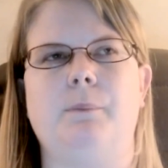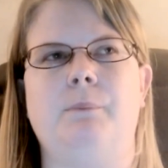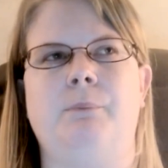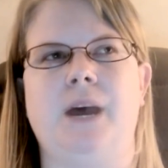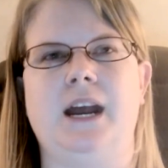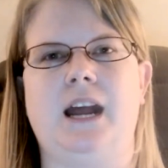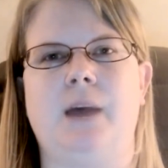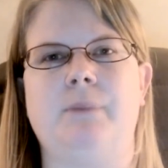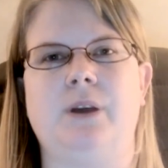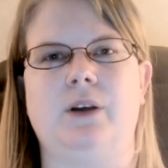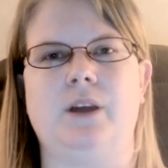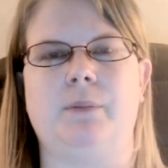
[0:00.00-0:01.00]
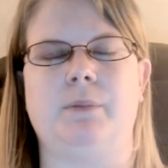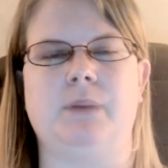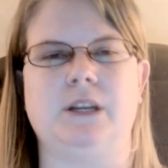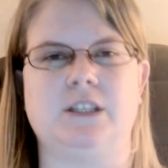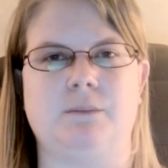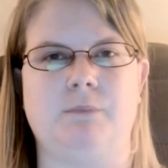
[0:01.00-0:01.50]
but I built up a
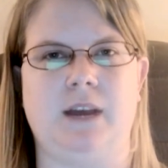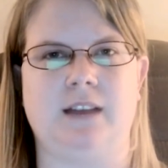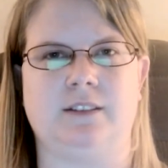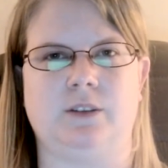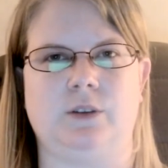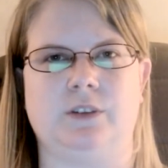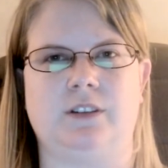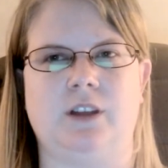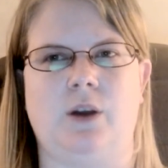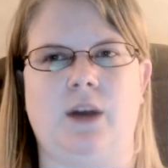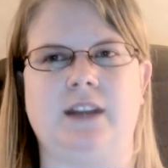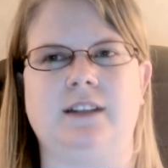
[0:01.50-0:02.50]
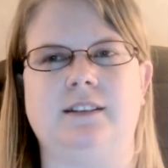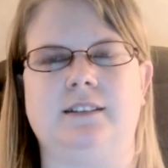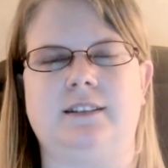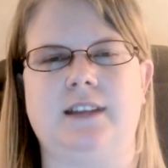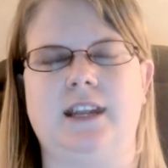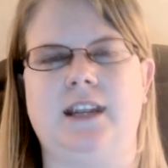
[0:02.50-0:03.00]
bunch of muscle, so I didn't
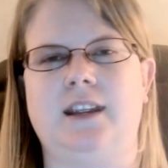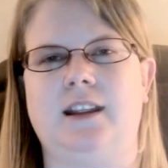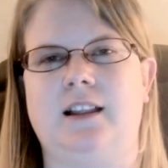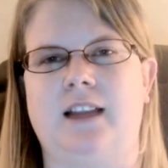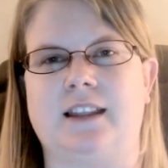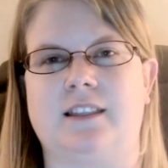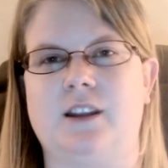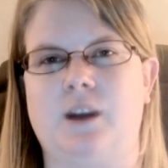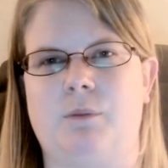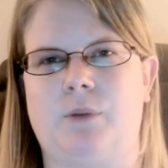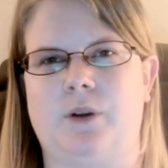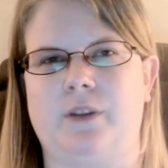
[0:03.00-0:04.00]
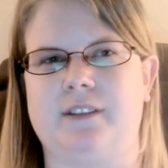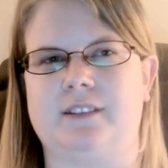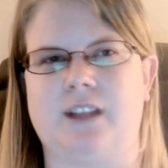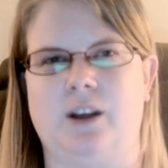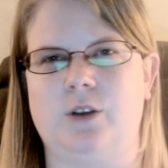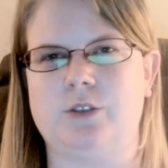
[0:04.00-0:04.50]
see like the number on the
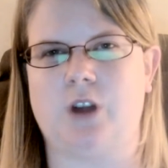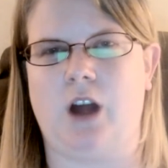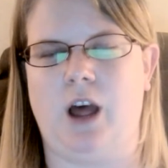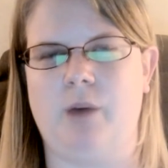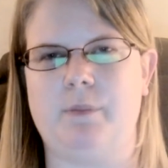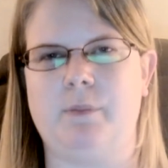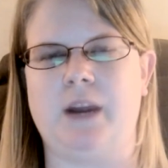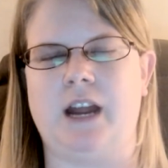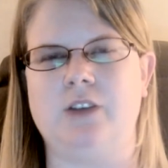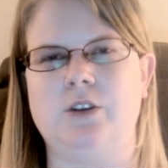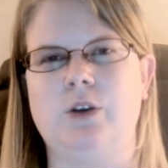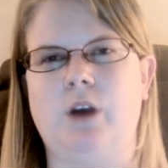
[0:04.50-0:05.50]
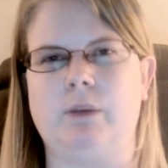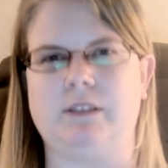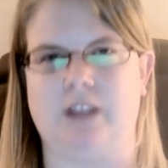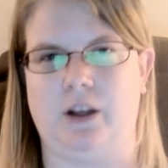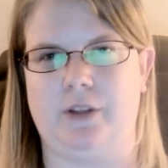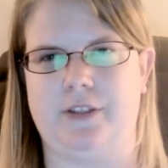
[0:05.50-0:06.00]
scale drop, but I knew I was
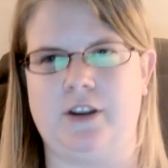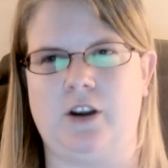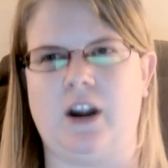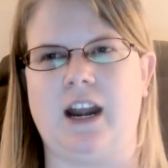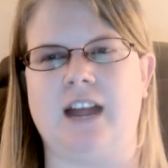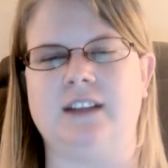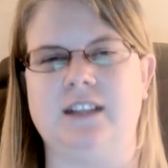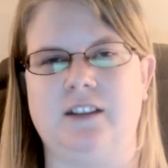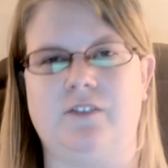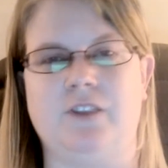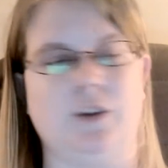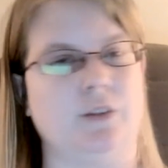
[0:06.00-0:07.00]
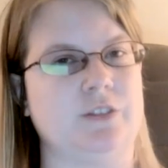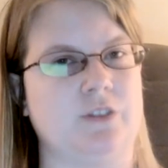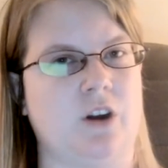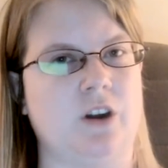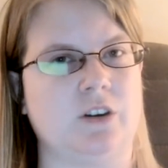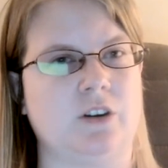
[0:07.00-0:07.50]
healthier and I did feel
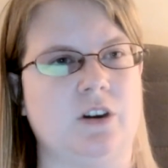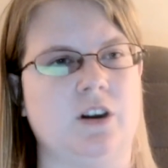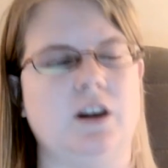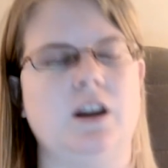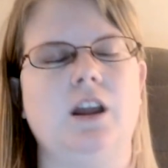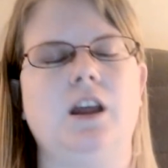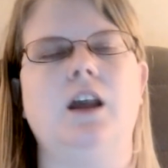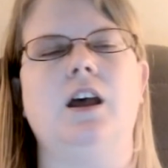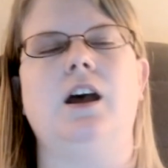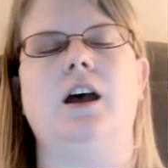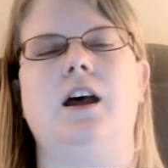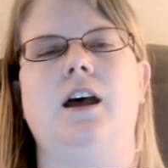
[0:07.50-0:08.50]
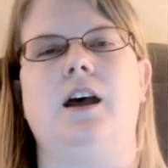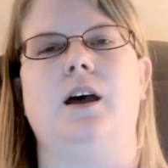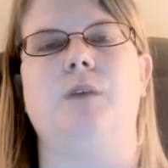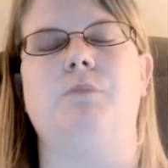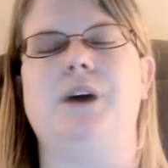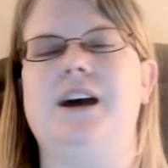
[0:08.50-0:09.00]
stronger.
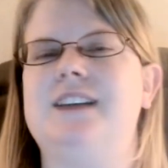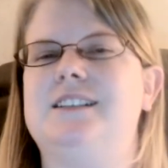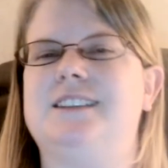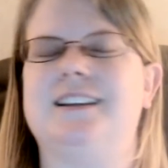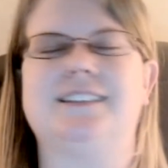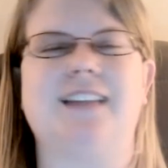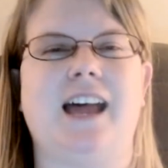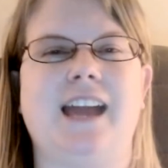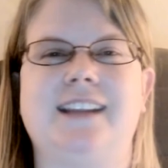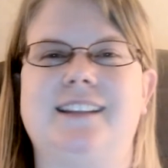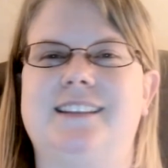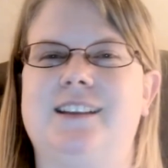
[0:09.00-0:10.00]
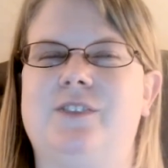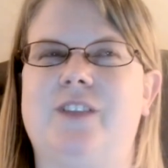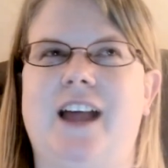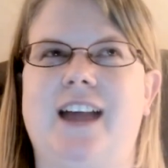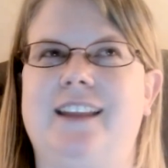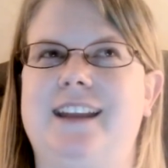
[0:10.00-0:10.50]
But just like the
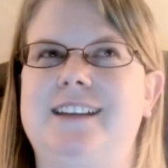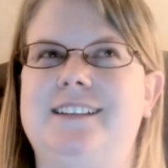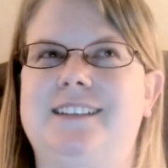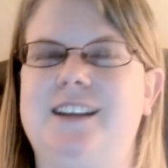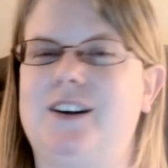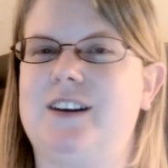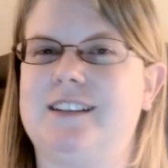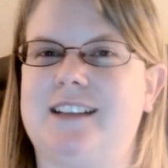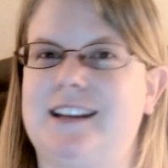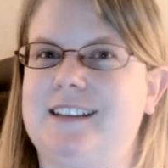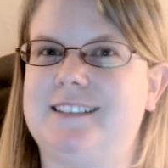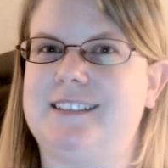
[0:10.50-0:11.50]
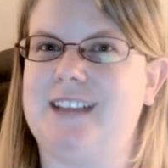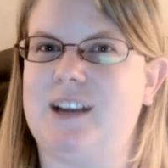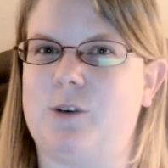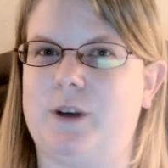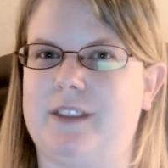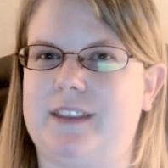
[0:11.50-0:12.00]
FlyLady series, I didn't
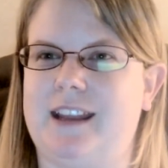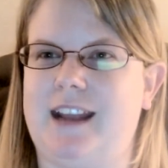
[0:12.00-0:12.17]
stick with it